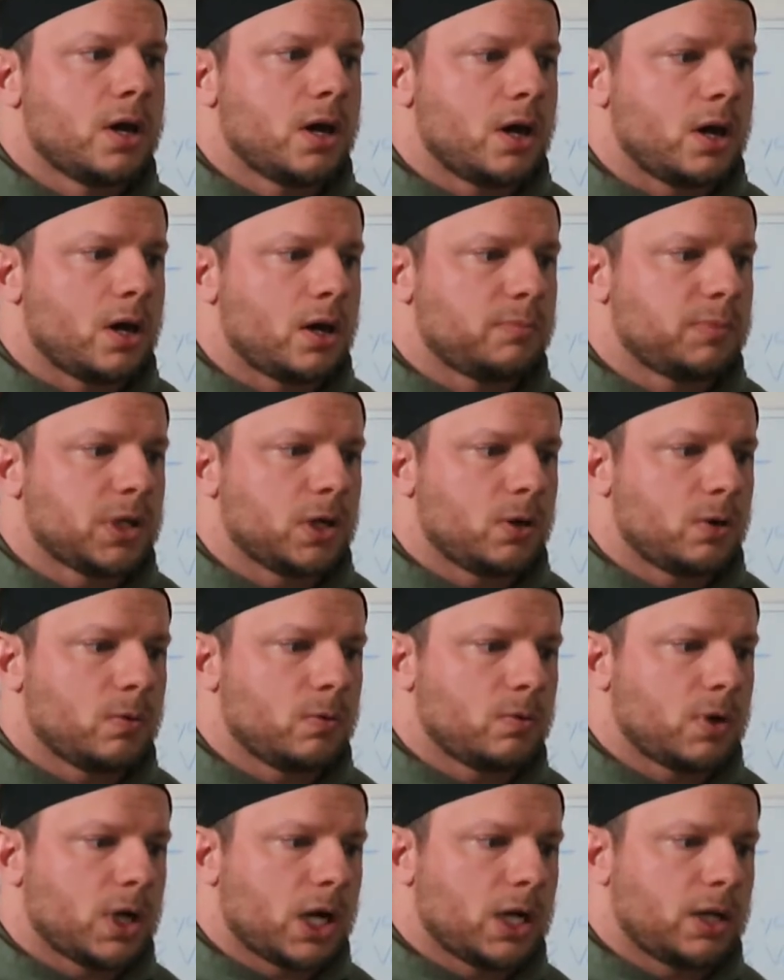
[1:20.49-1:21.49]

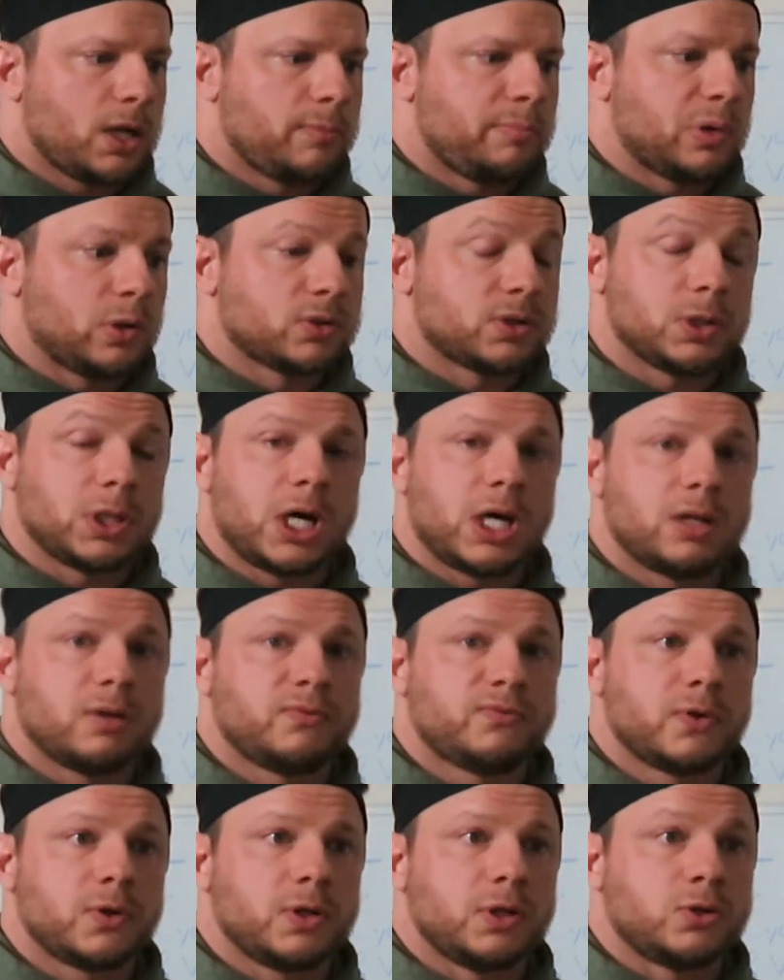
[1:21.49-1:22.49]
I built a lot
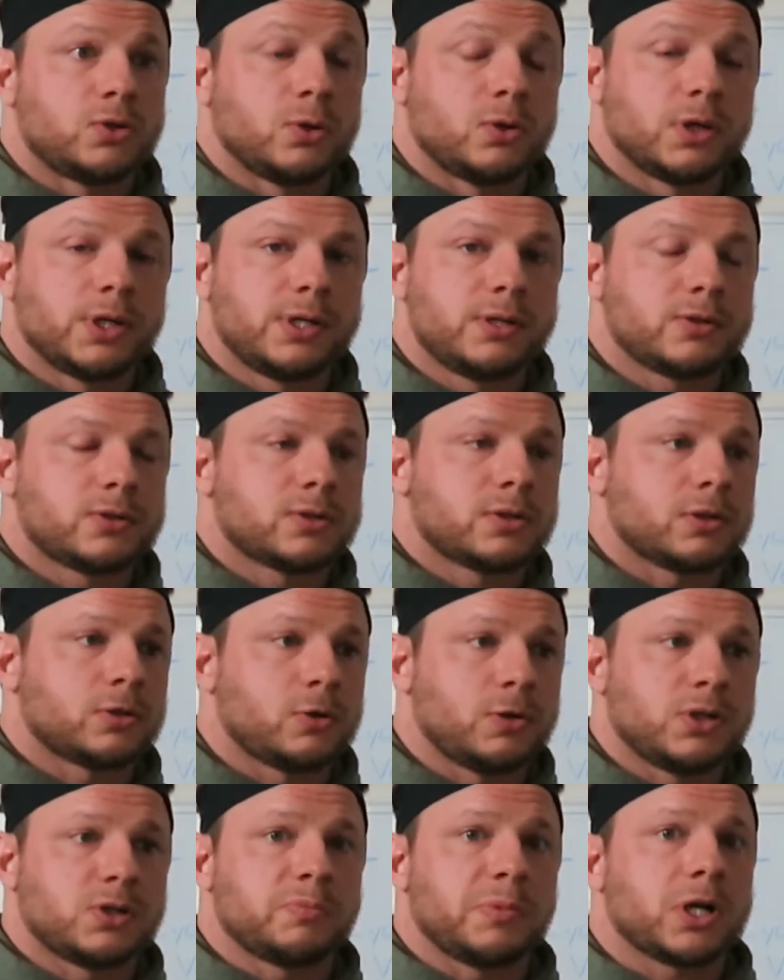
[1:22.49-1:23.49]
of endurance,
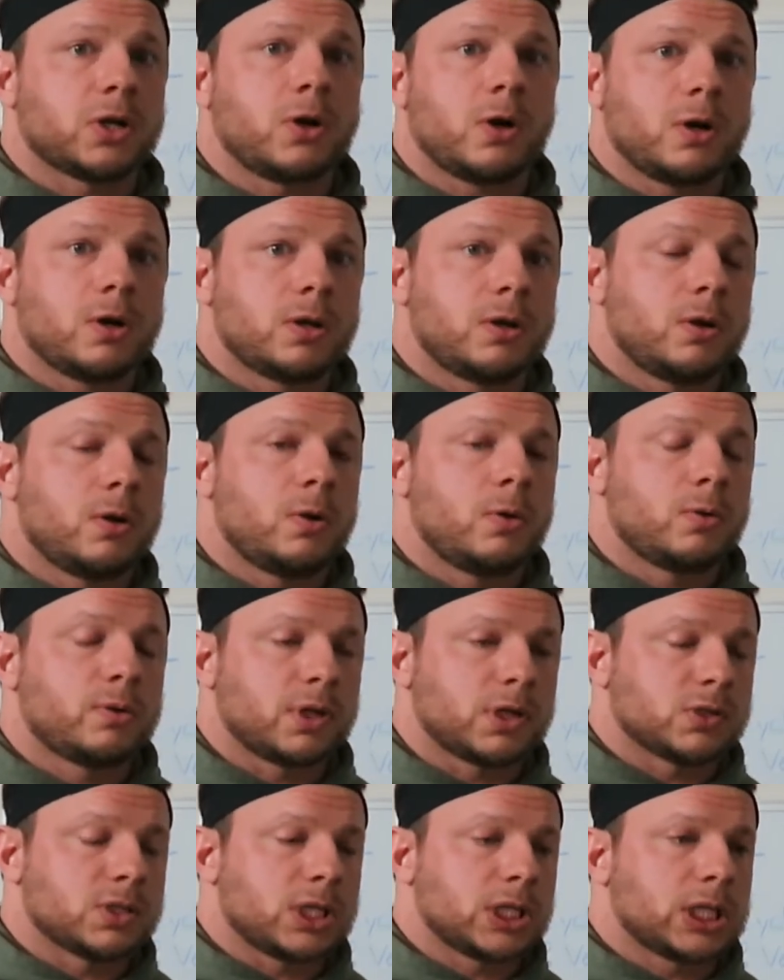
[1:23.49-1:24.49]
increased my cardio,
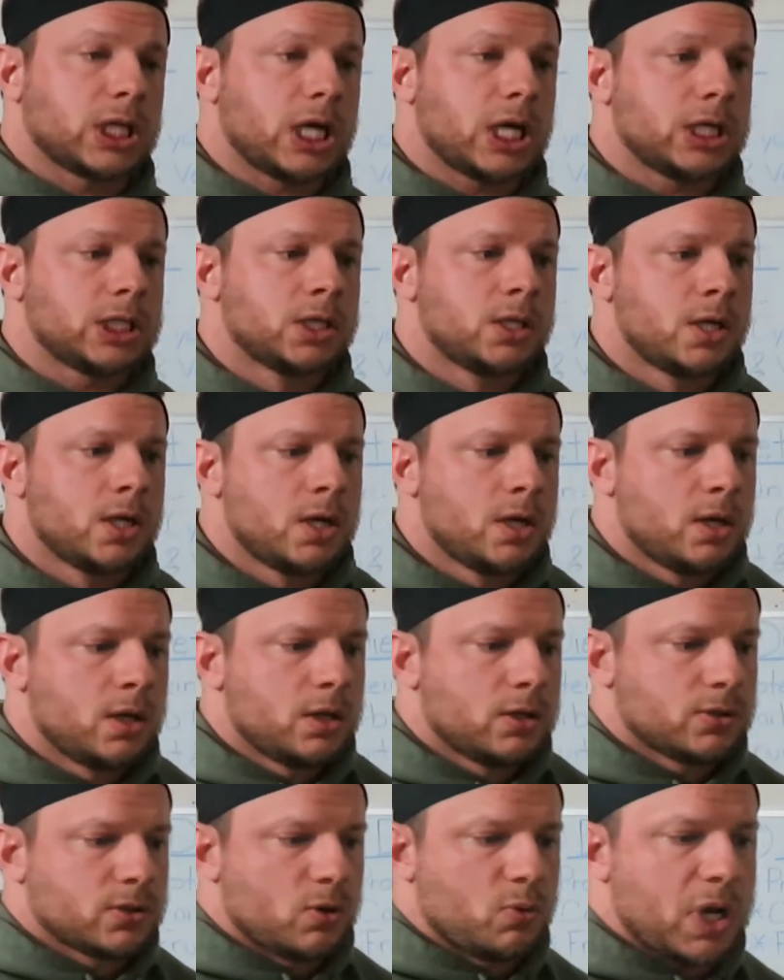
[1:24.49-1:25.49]
things like that.
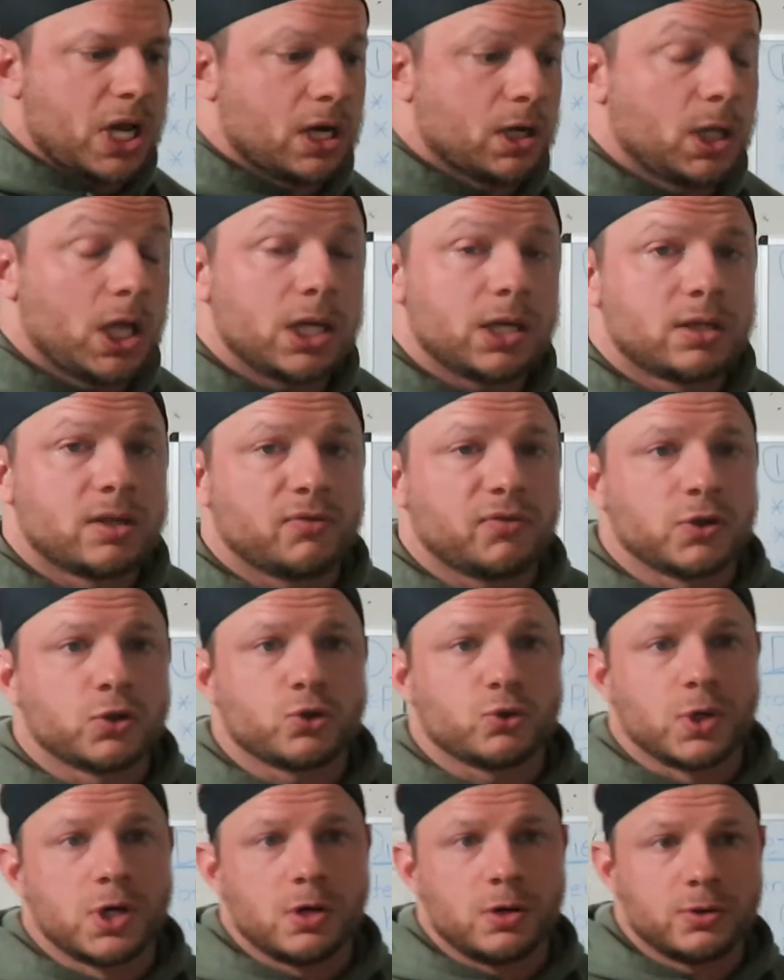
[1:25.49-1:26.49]
So we had a lot of different
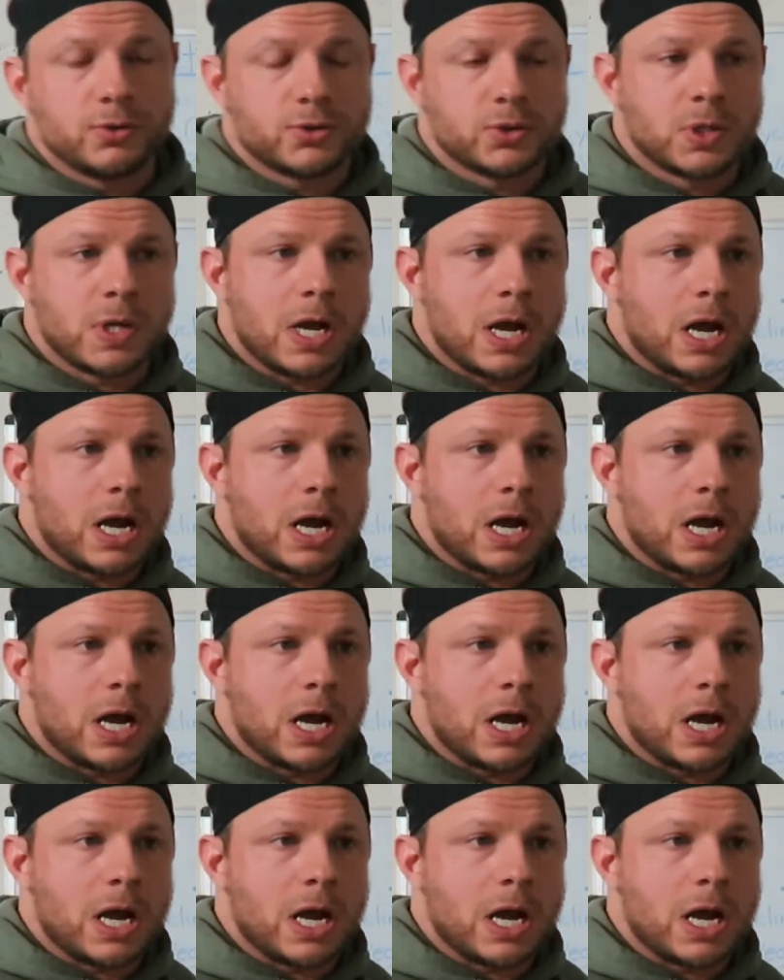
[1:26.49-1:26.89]
drills.